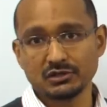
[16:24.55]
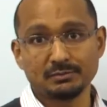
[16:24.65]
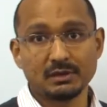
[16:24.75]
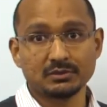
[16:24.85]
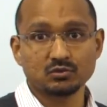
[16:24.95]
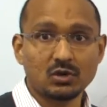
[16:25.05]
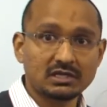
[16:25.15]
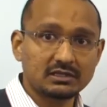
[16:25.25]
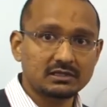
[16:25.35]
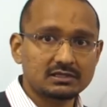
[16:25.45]
Do the members
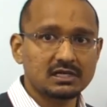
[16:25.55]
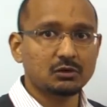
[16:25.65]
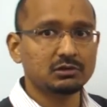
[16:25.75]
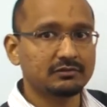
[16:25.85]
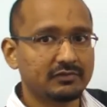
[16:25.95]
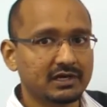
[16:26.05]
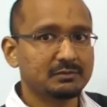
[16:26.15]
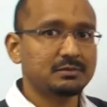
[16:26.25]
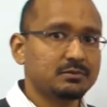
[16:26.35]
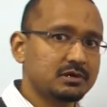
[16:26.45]
want this? How will it affect
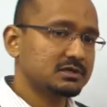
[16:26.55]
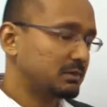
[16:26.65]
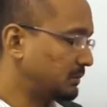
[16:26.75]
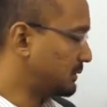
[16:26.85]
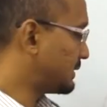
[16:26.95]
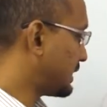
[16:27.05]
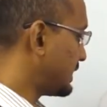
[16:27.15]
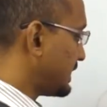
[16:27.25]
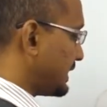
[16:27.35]
members? Blah, blah, blah.